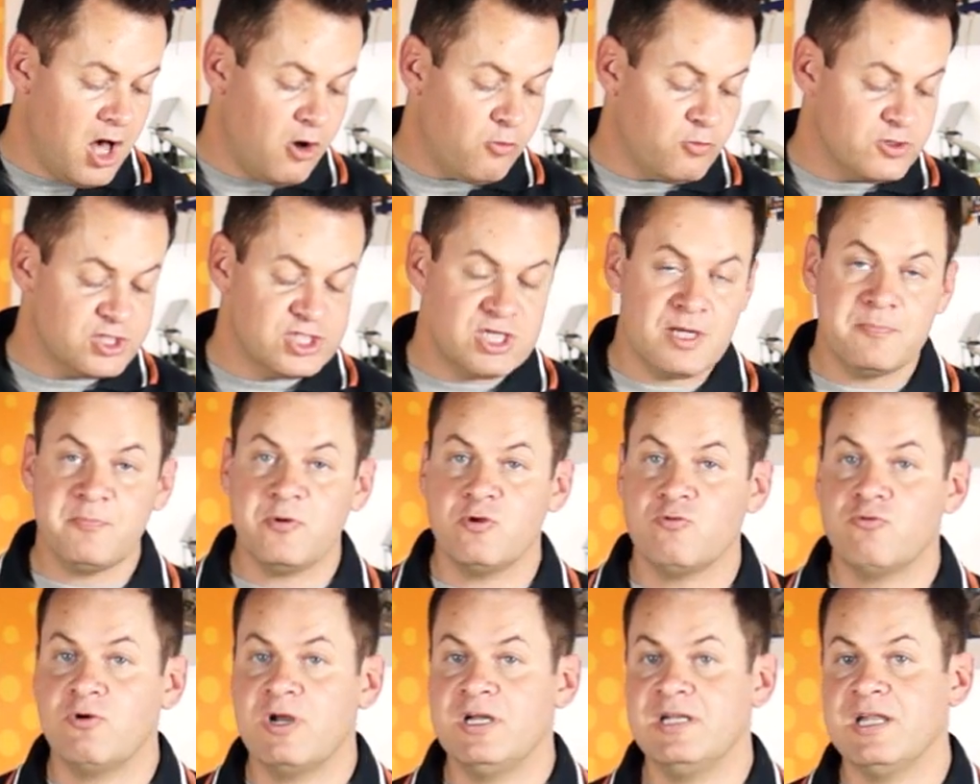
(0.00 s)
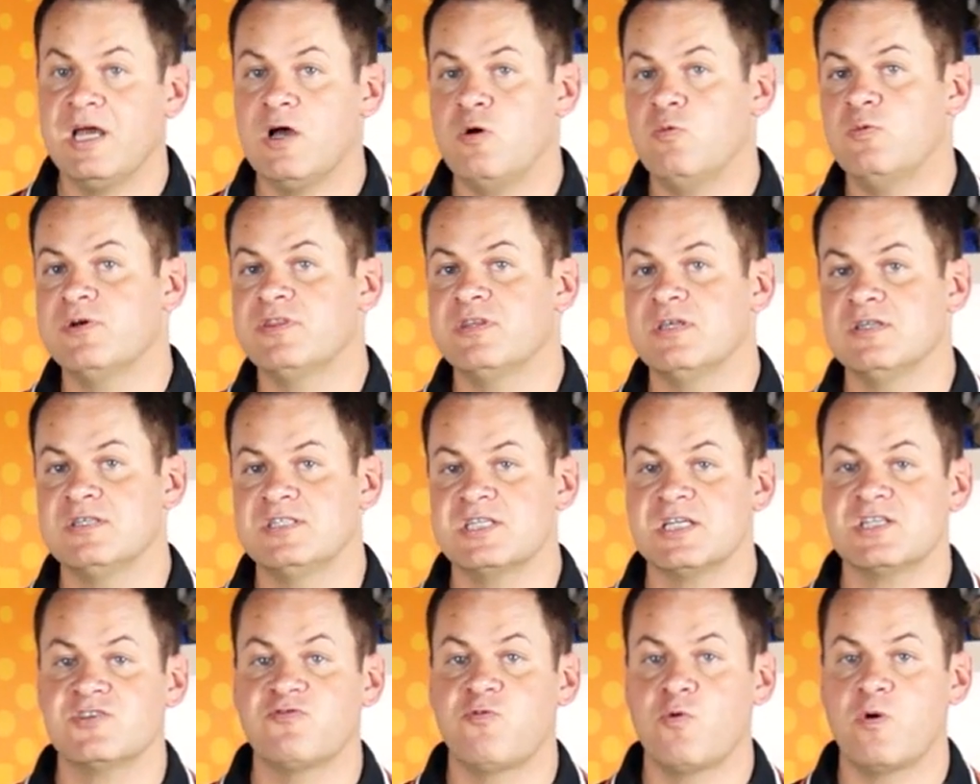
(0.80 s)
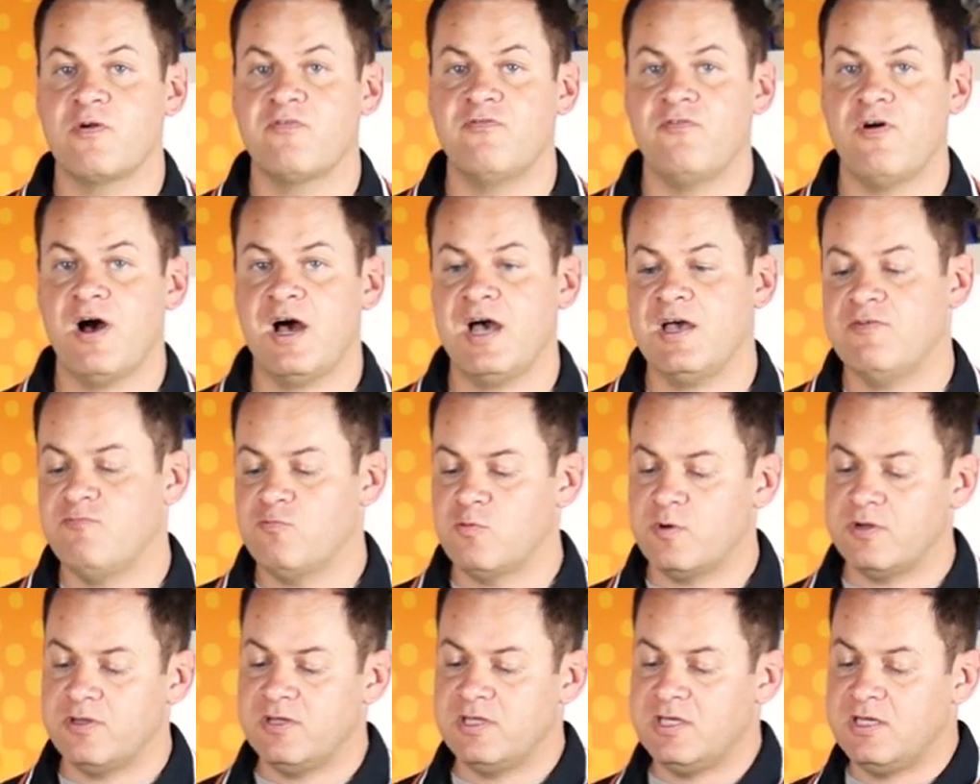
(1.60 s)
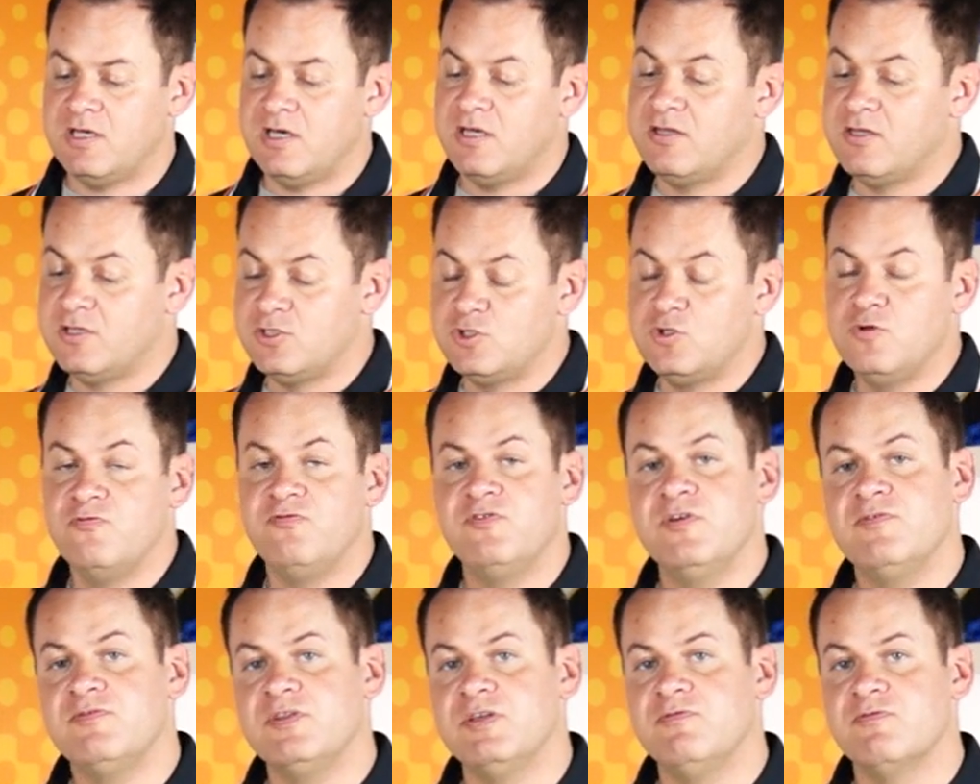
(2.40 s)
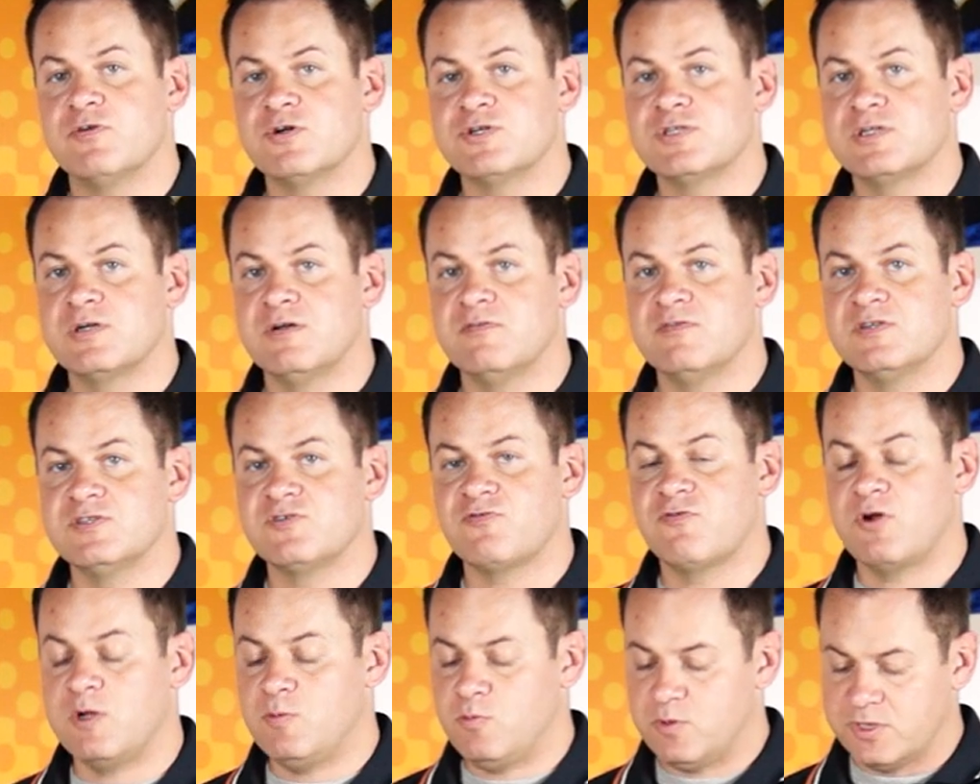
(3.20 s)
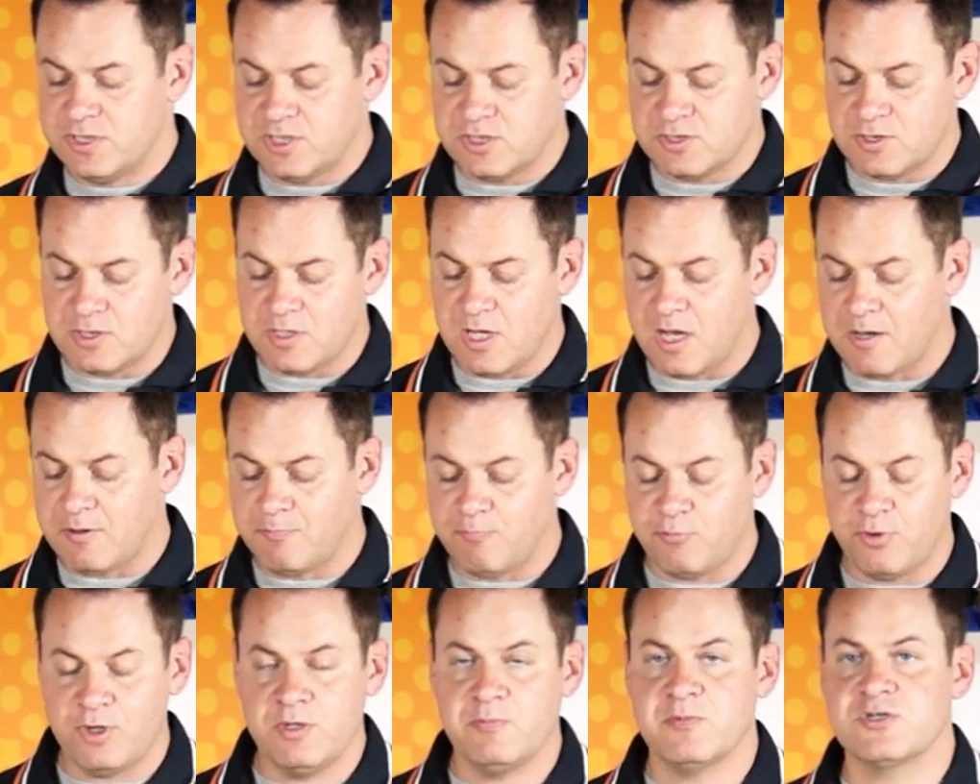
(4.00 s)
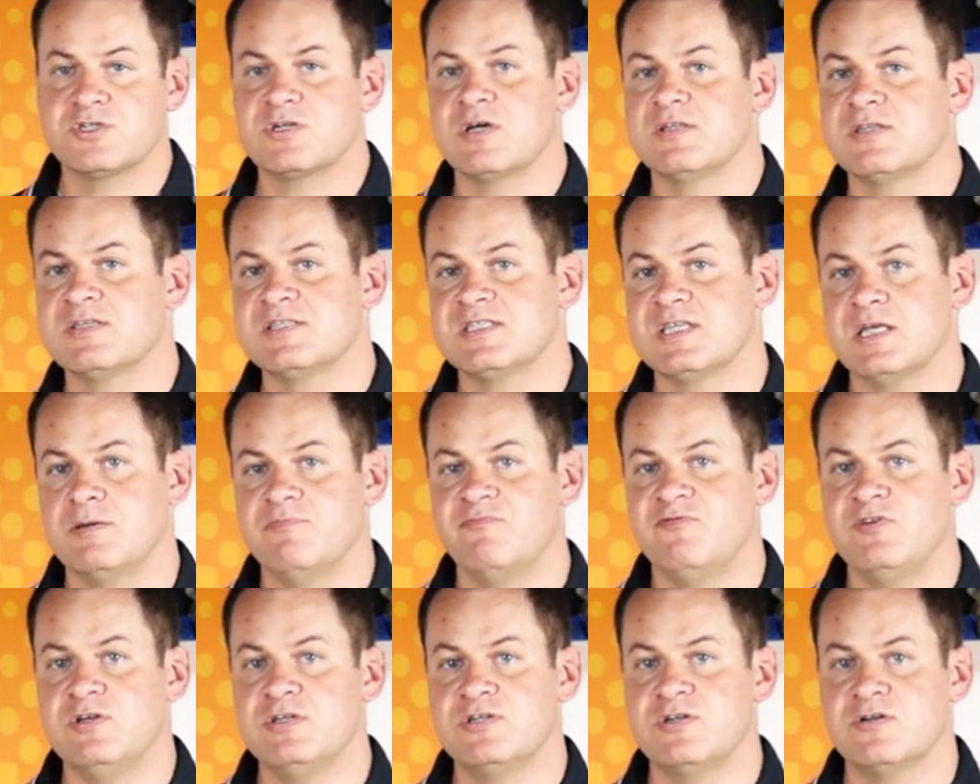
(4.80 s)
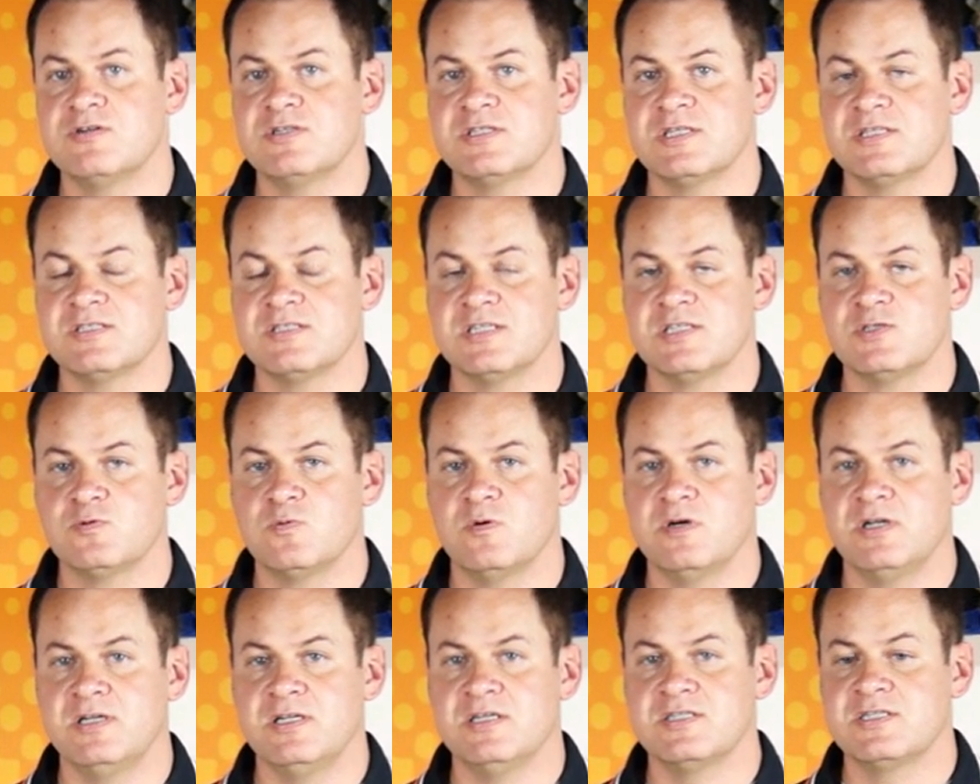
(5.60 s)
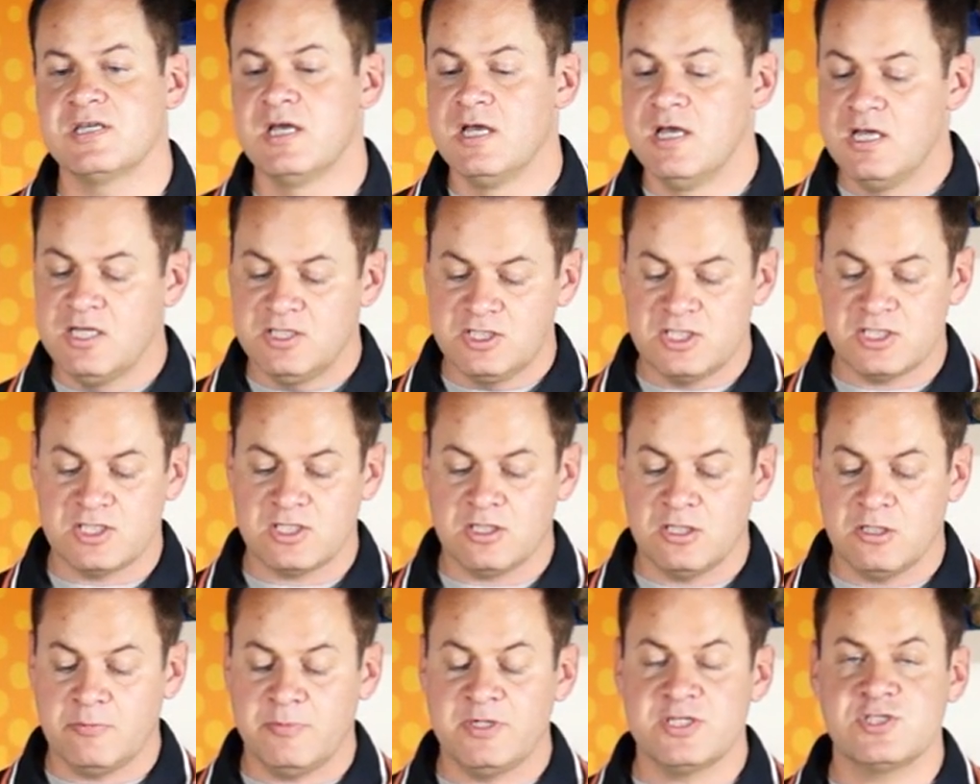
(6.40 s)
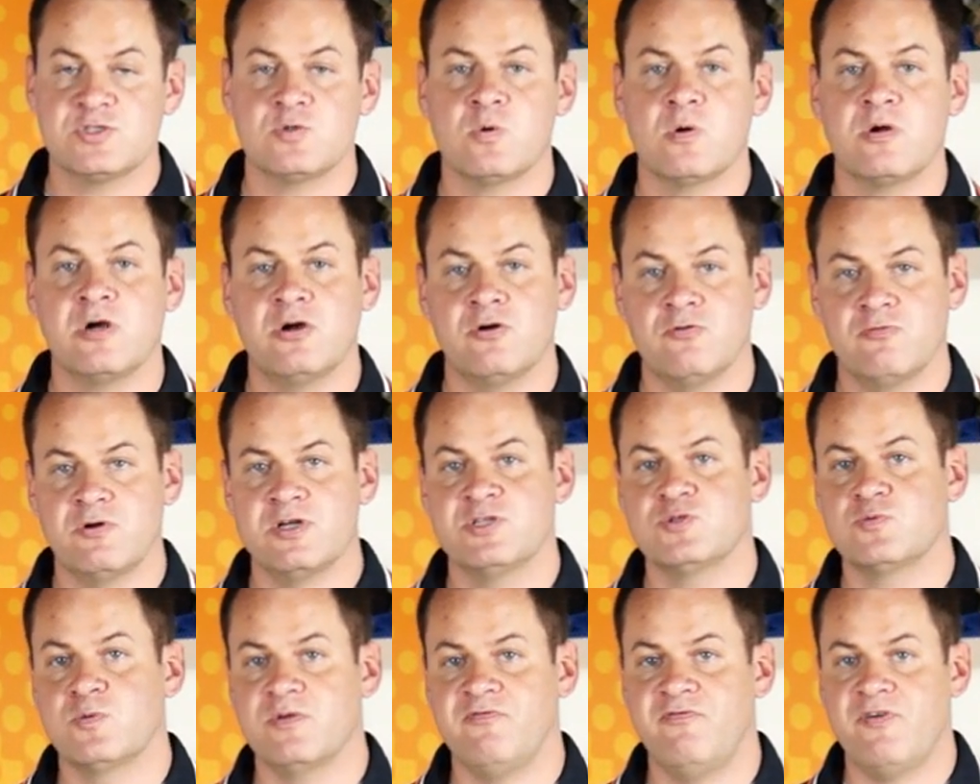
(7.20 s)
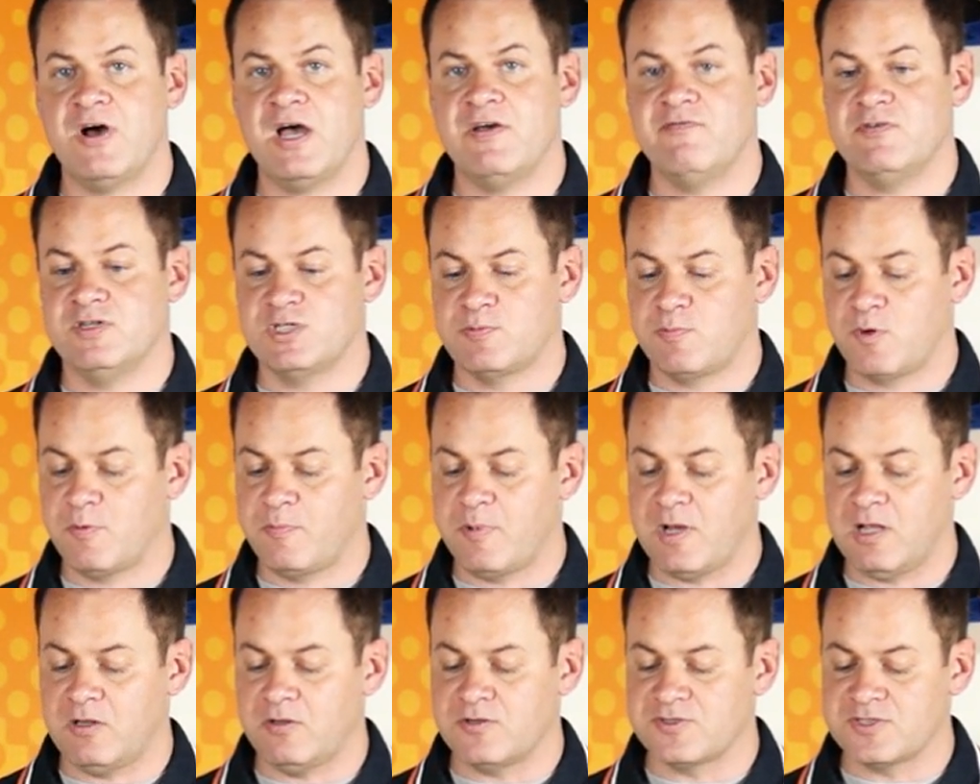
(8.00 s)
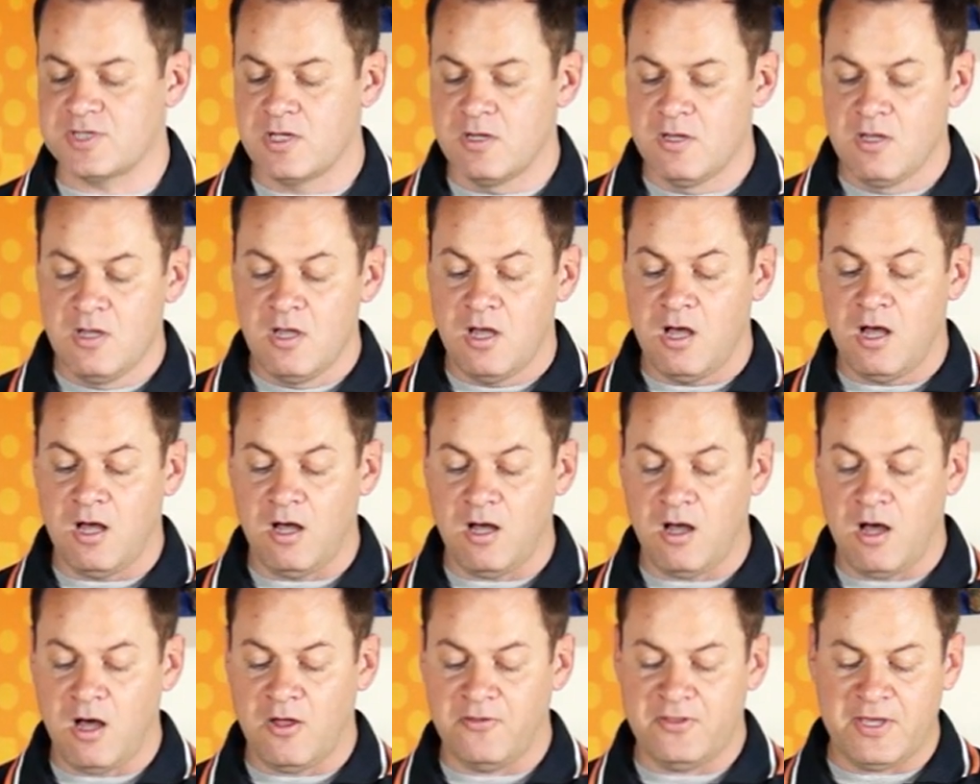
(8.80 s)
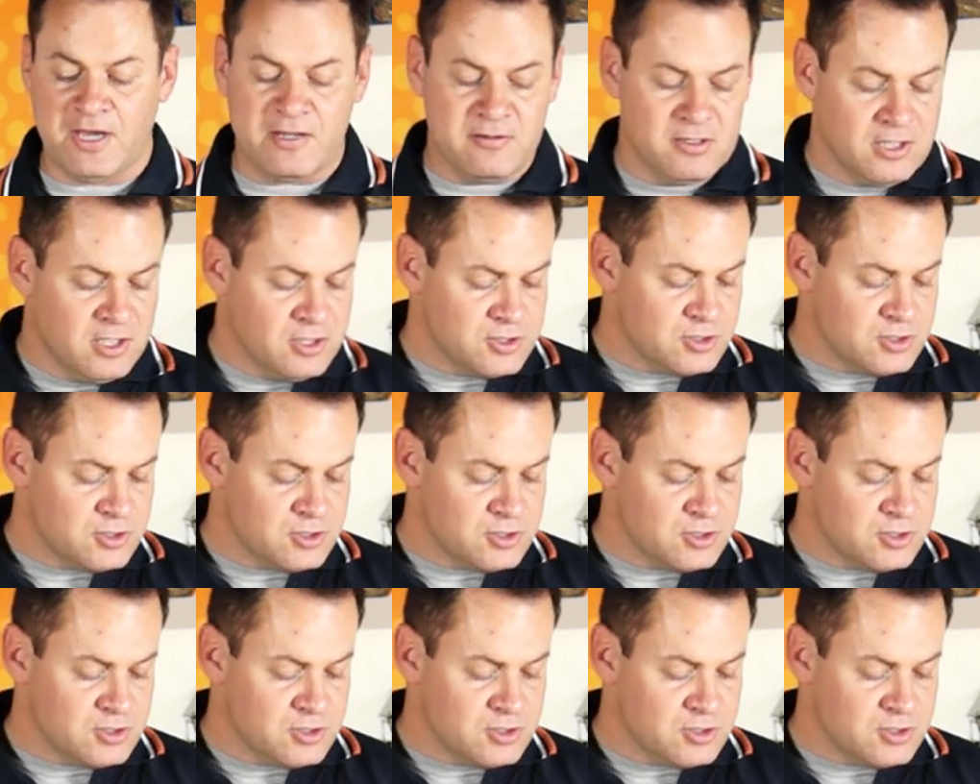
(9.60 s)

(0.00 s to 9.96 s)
We ship it right now with a 645, where the 250 version of this frame, which is pretty much got the same features as this one is, just a little bit shorter. It runs with 5-inch propellers on that.